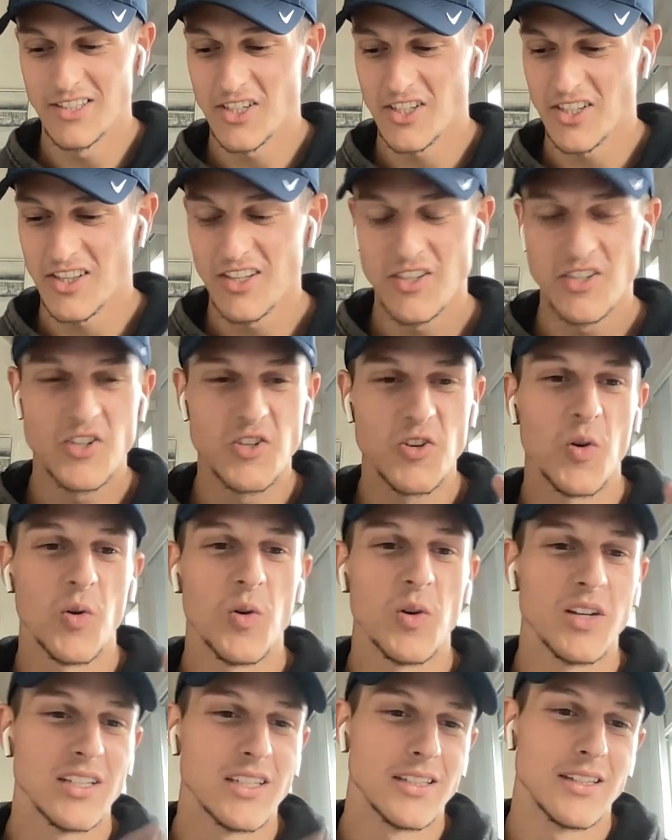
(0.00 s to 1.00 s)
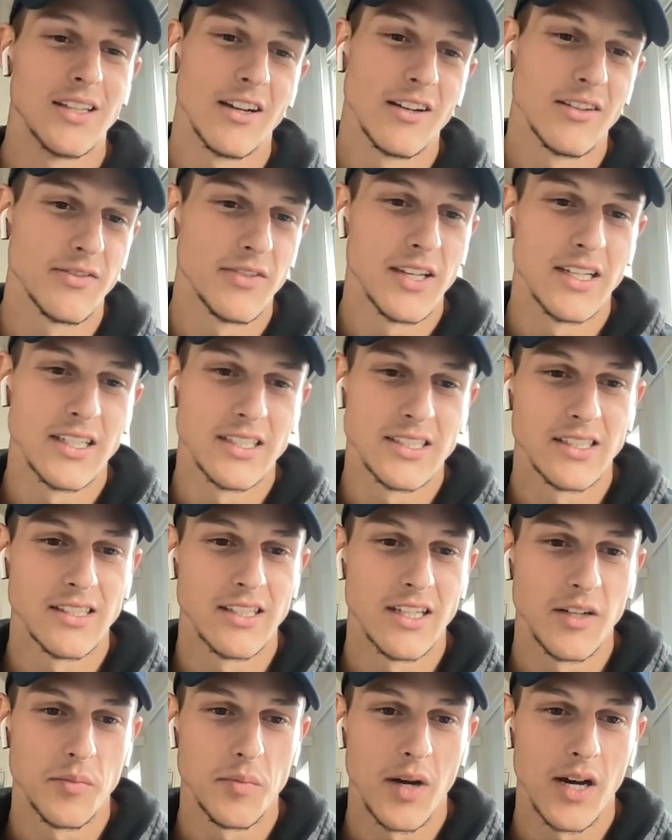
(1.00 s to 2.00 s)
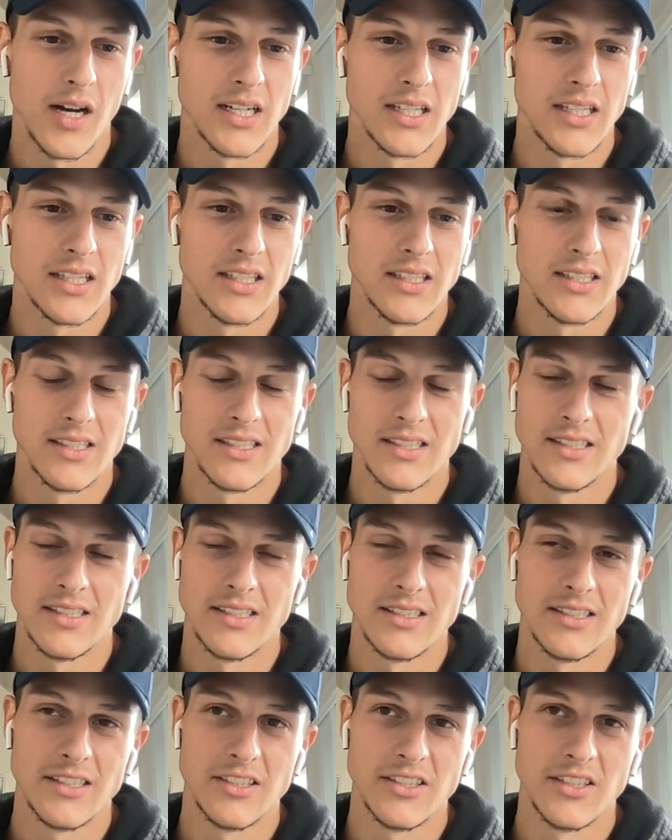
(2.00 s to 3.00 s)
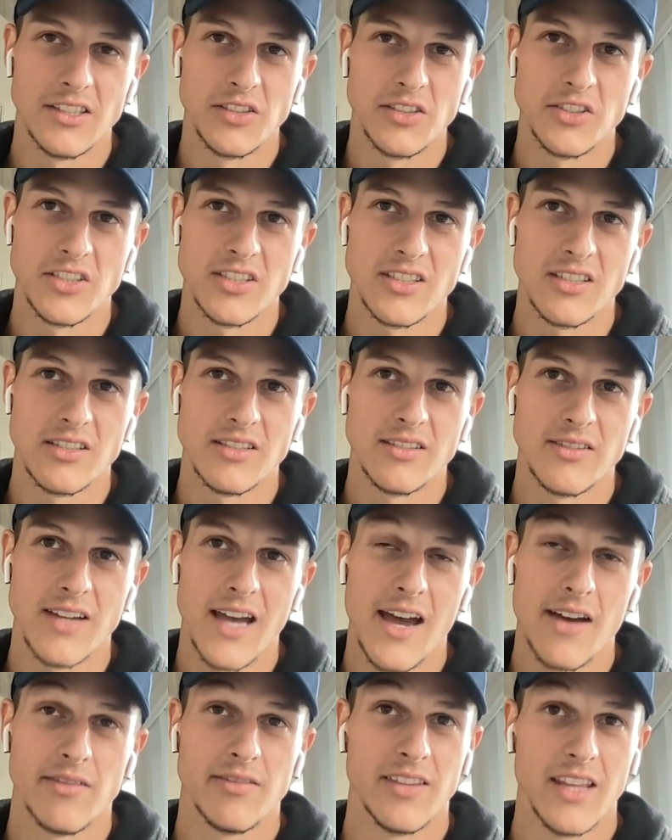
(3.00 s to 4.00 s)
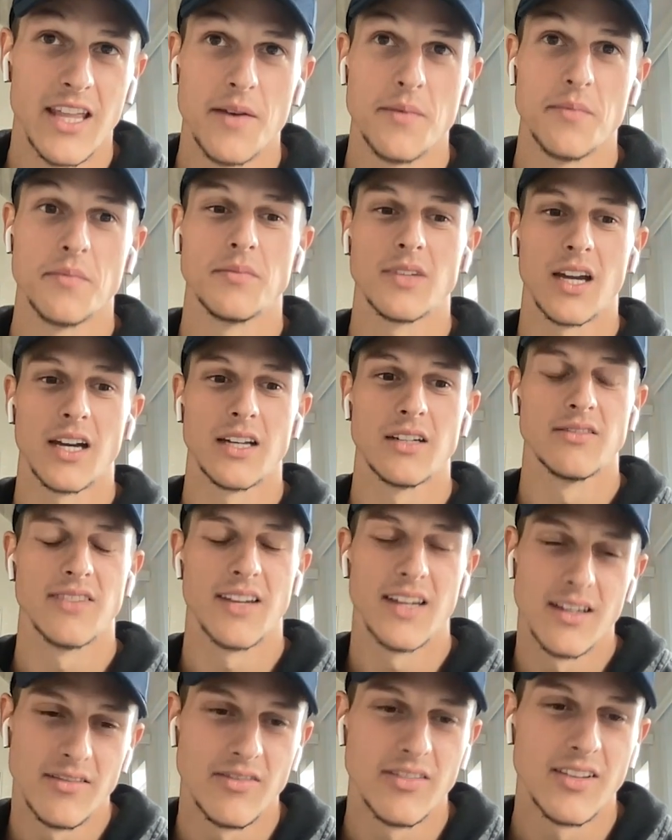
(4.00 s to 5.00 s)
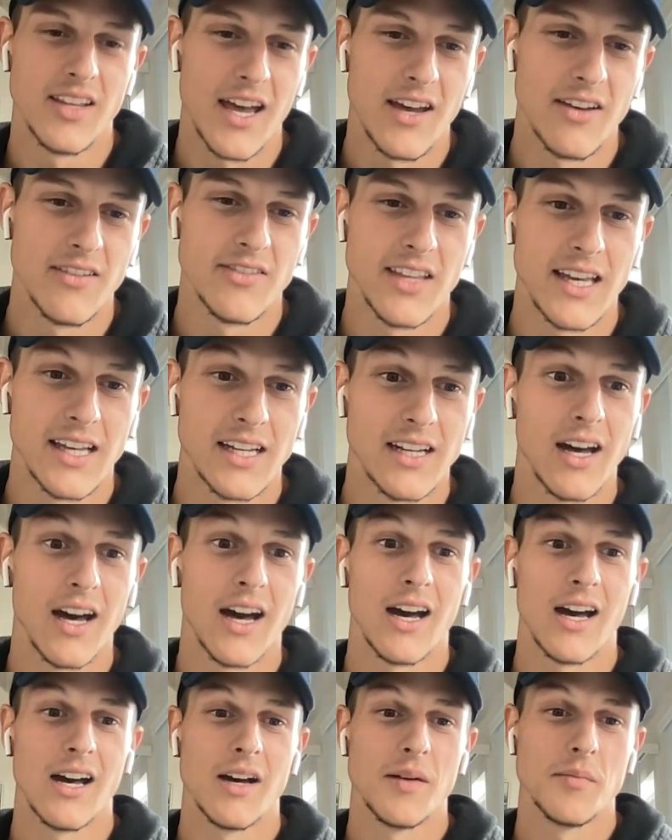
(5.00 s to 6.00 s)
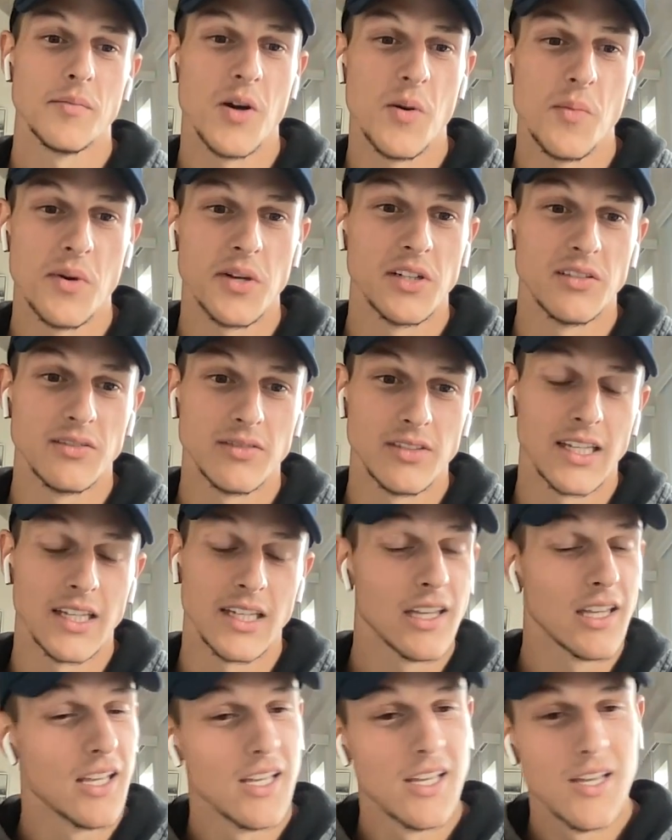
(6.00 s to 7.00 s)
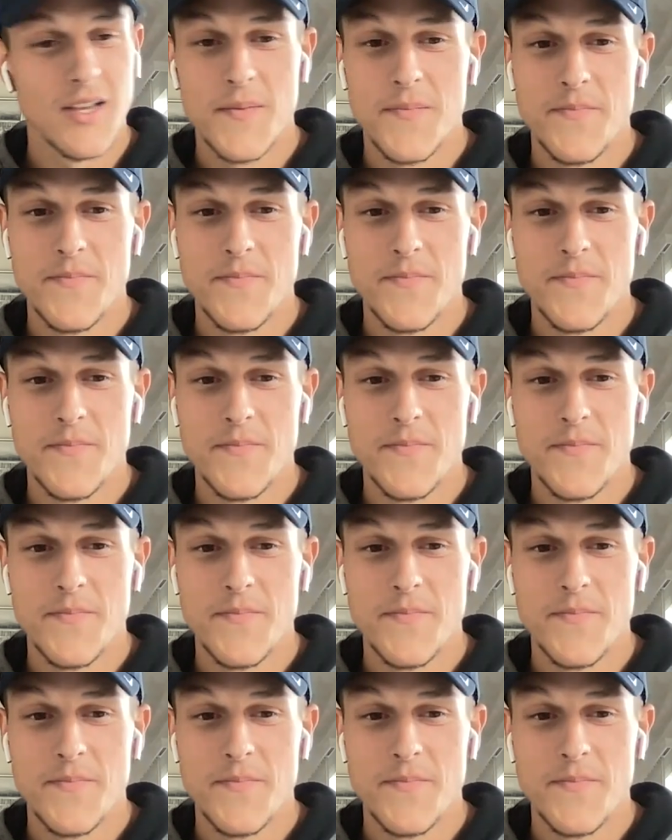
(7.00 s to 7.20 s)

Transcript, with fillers: just the joy in their face and their body and you know just to have them kind of have have that aha moment of like